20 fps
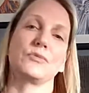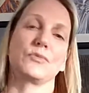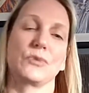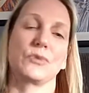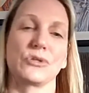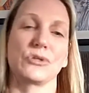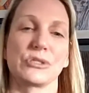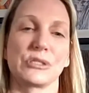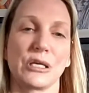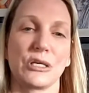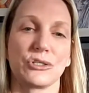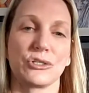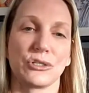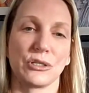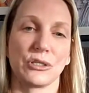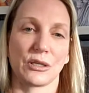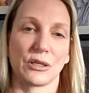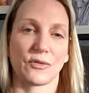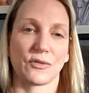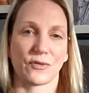stationed
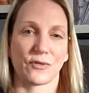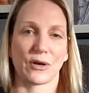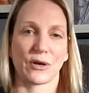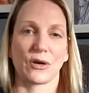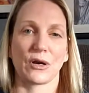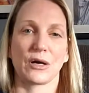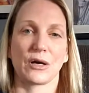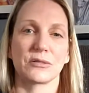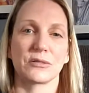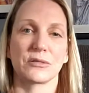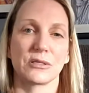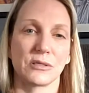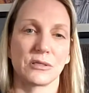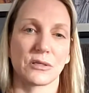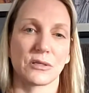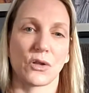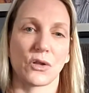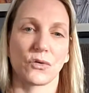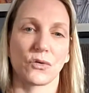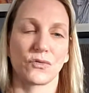at the firehouses
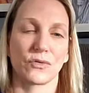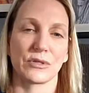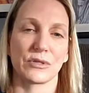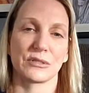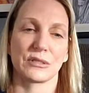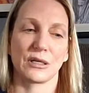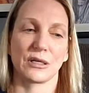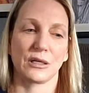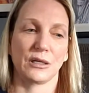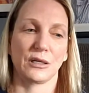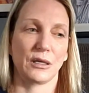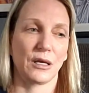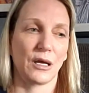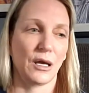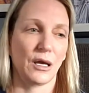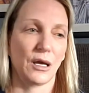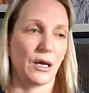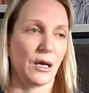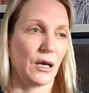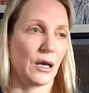all over the city,
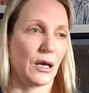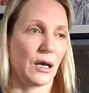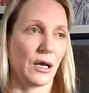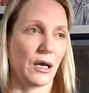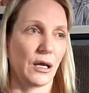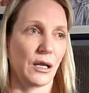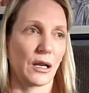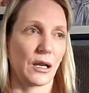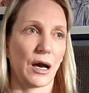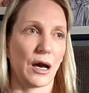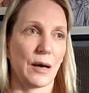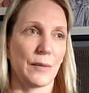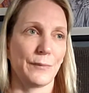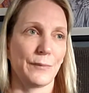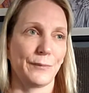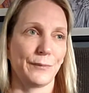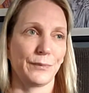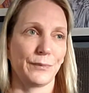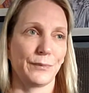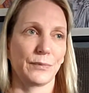and
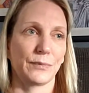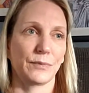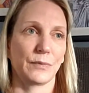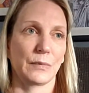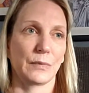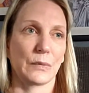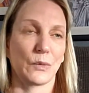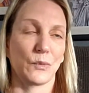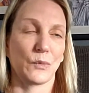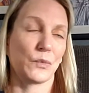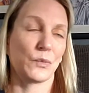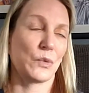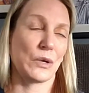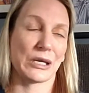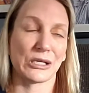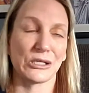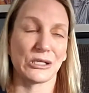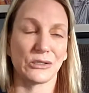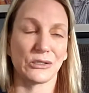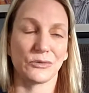we
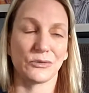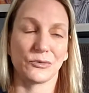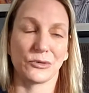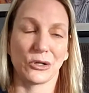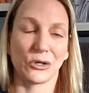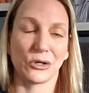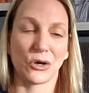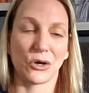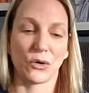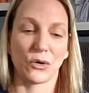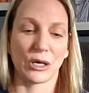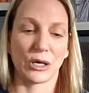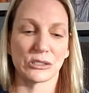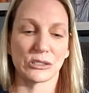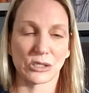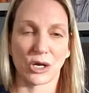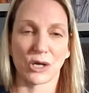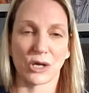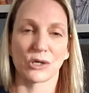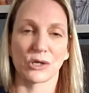can, as
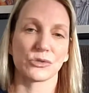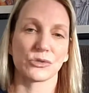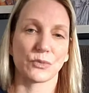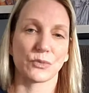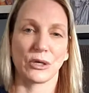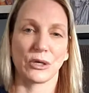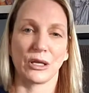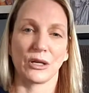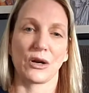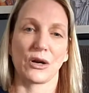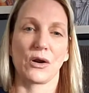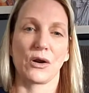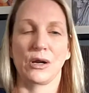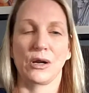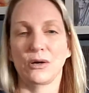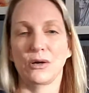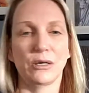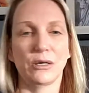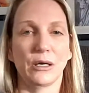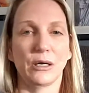long as we're in our
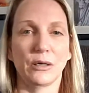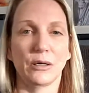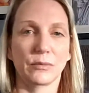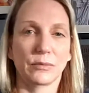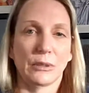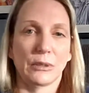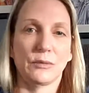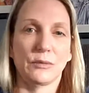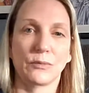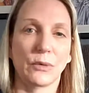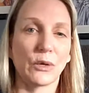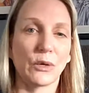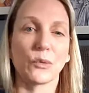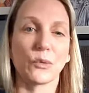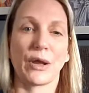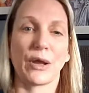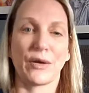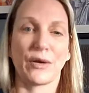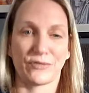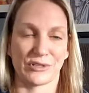area, we don't
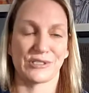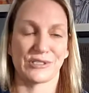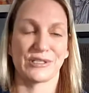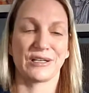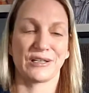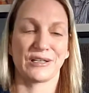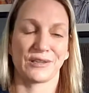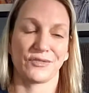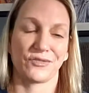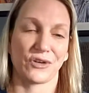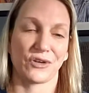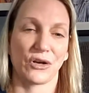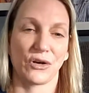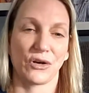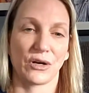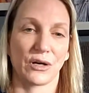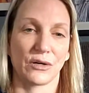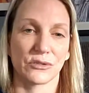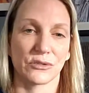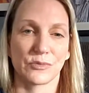have to sit at the
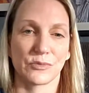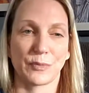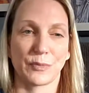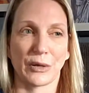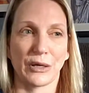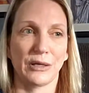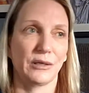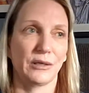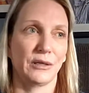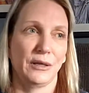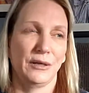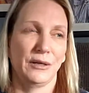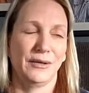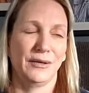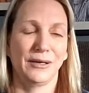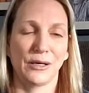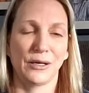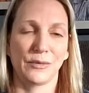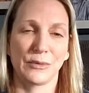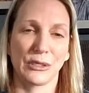firehouse. But
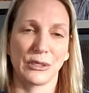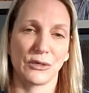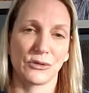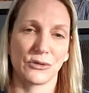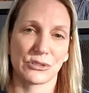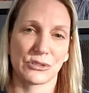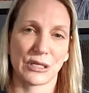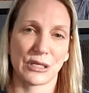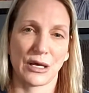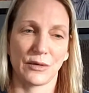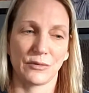I mean, there's not